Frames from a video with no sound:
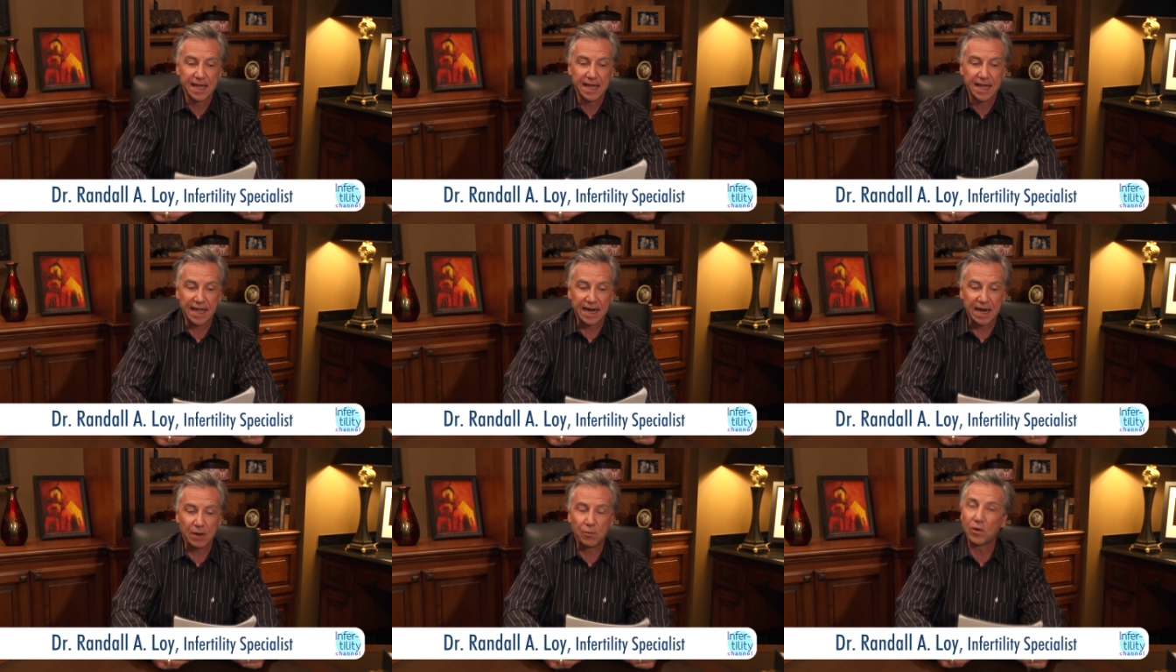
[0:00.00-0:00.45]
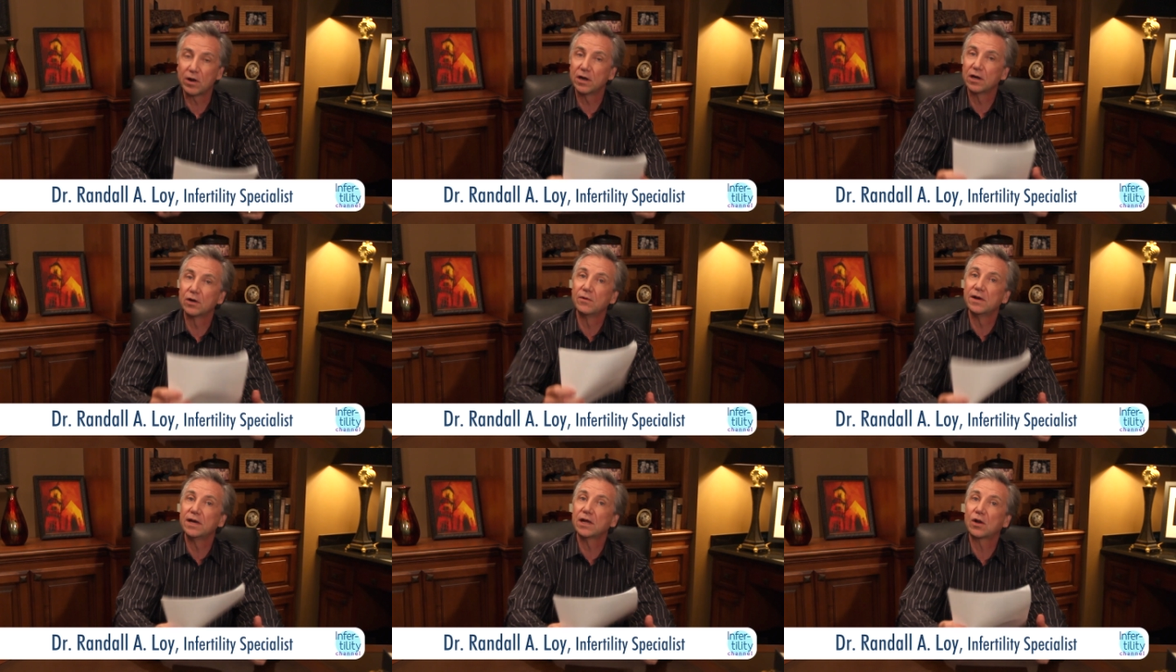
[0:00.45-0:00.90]
and I wanted
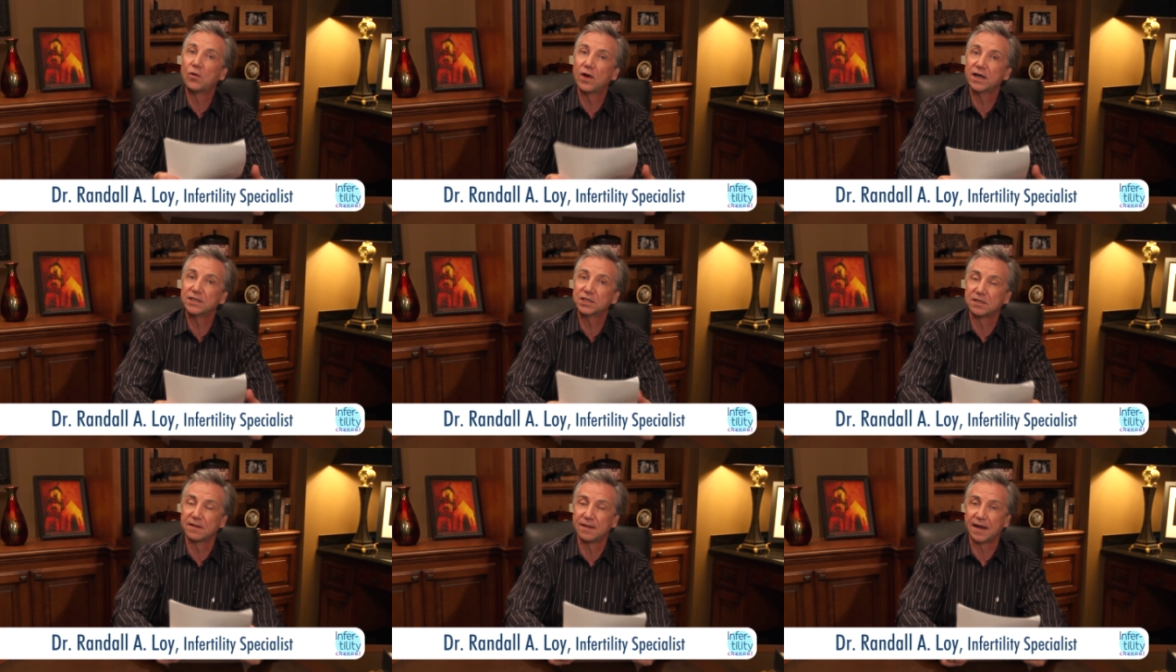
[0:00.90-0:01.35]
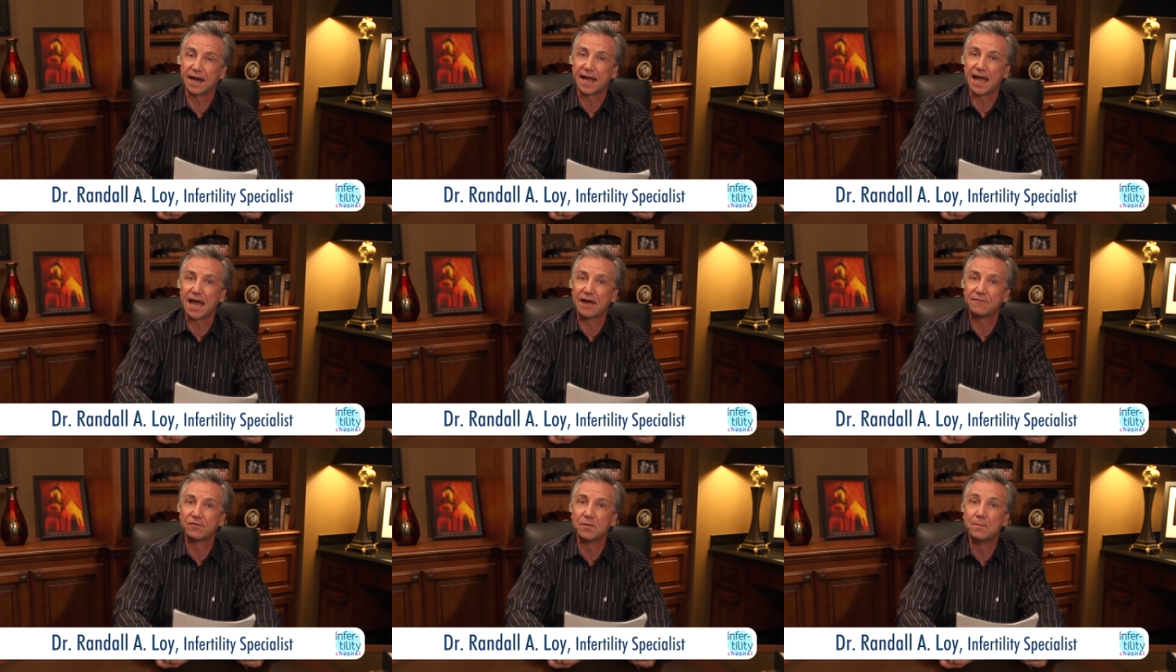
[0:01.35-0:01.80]
to read a question that I
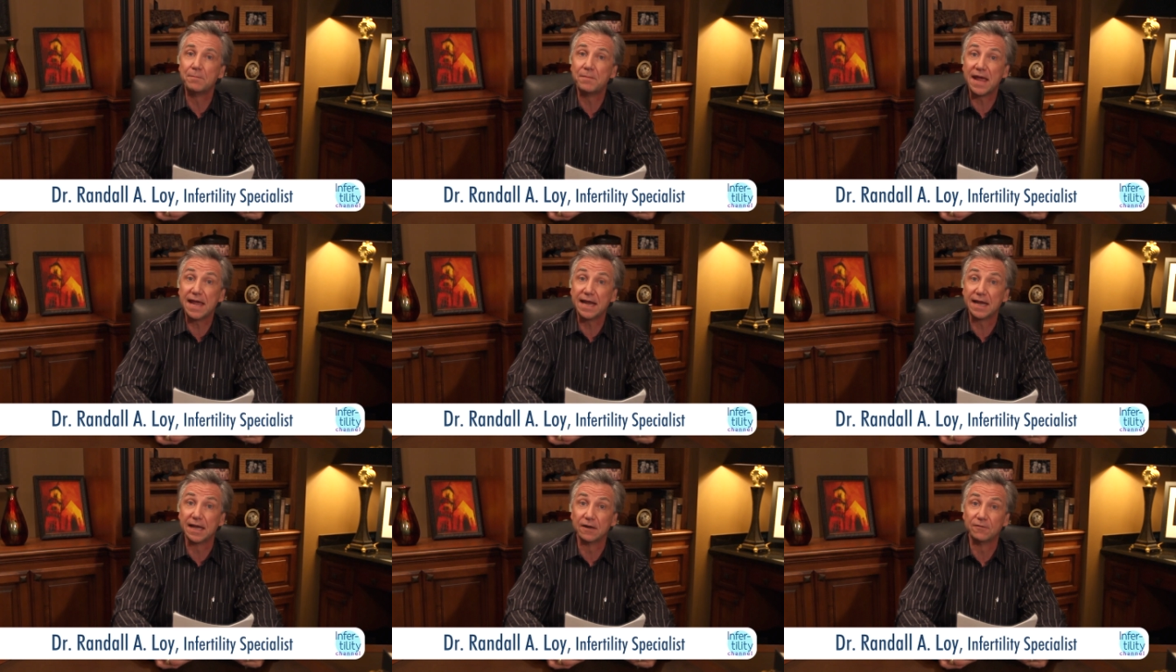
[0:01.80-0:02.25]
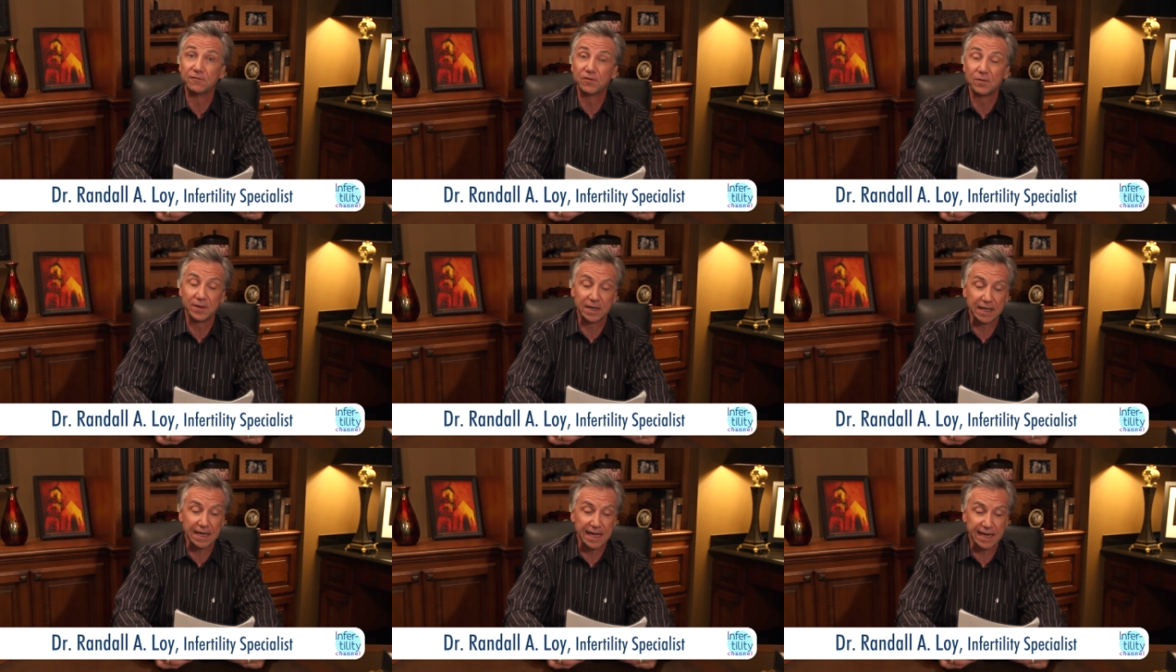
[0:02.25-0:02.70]
got from Megan
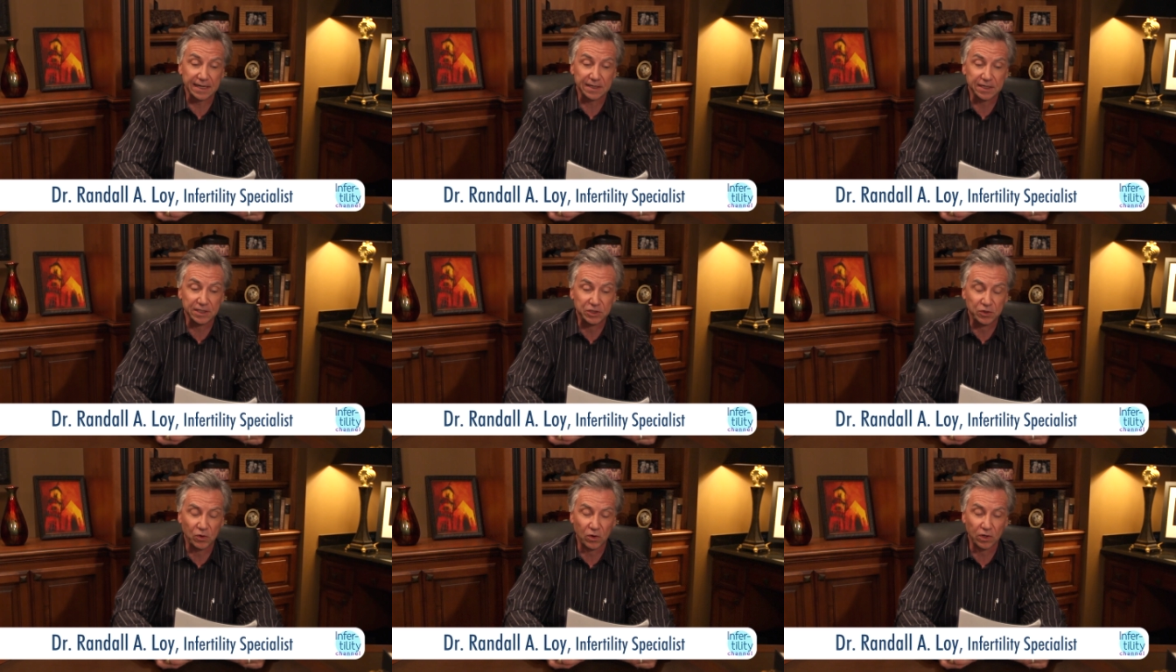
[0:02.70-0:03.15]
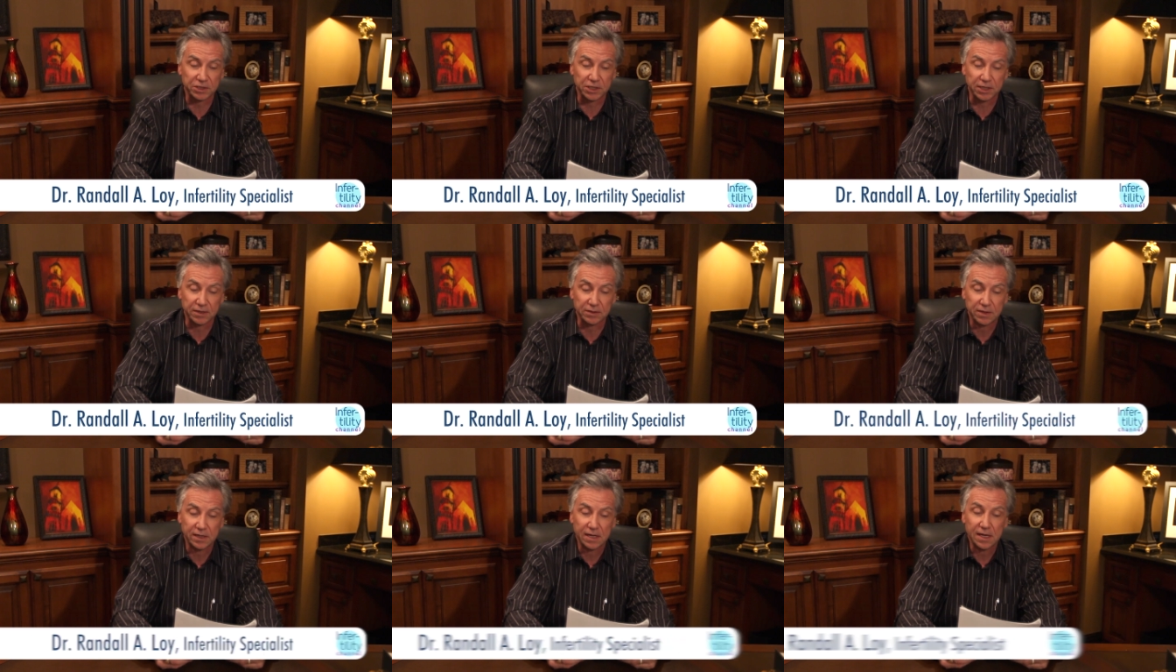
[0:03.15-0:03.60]
from Atlanta,
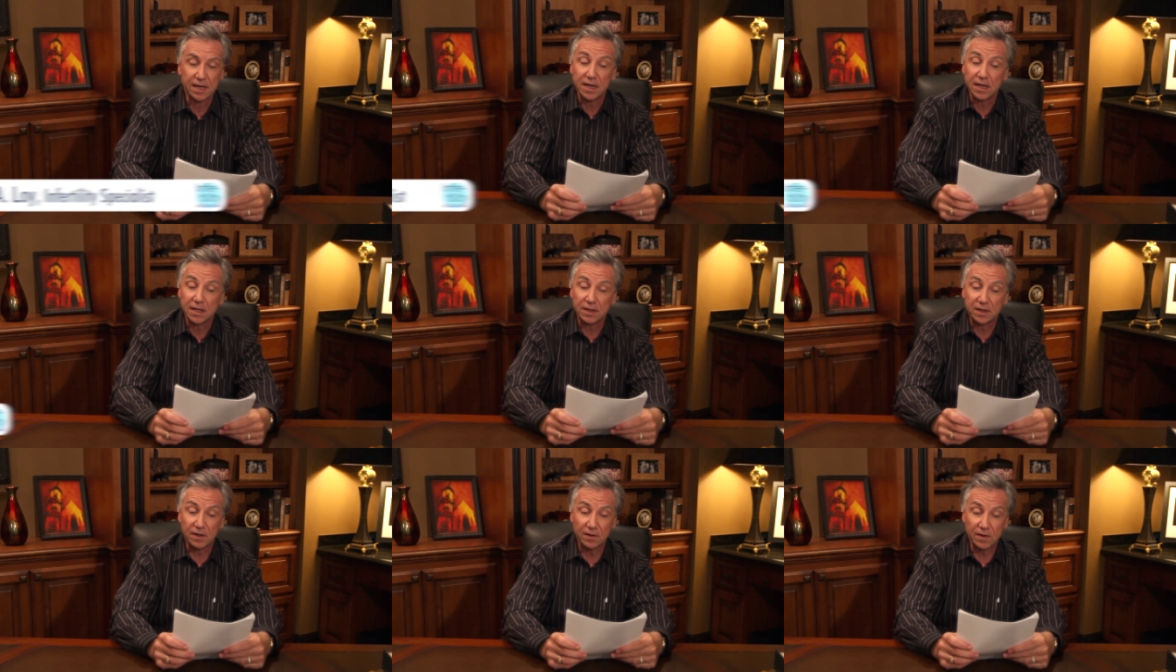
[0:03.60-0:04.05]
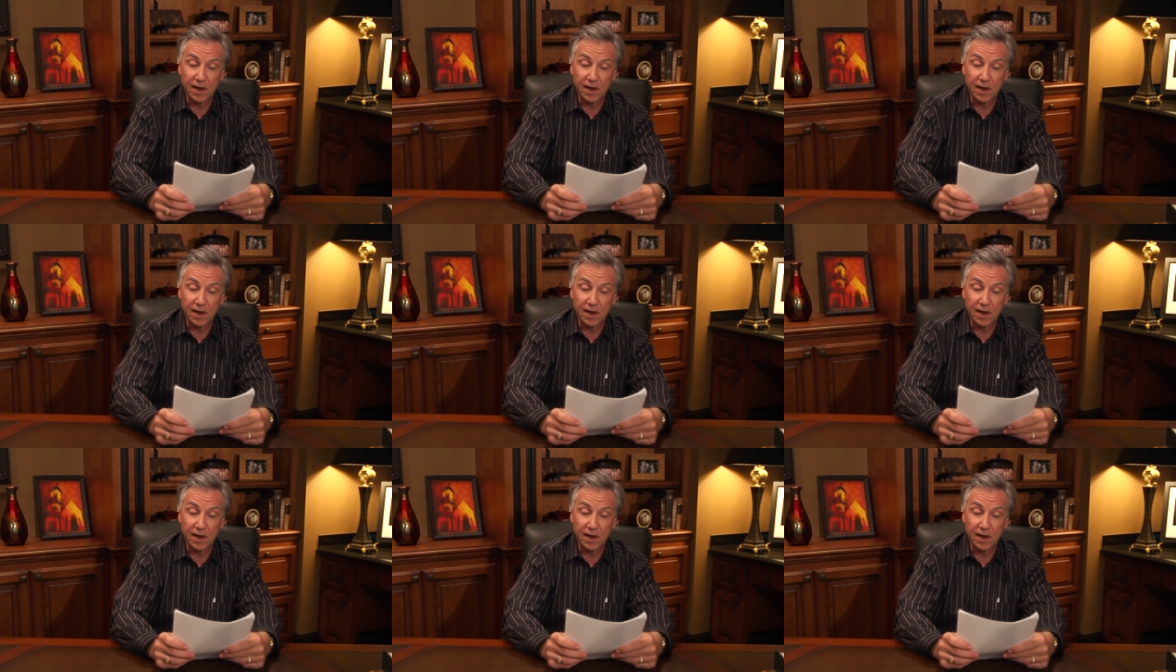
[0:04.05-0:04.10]
Georgia. Dear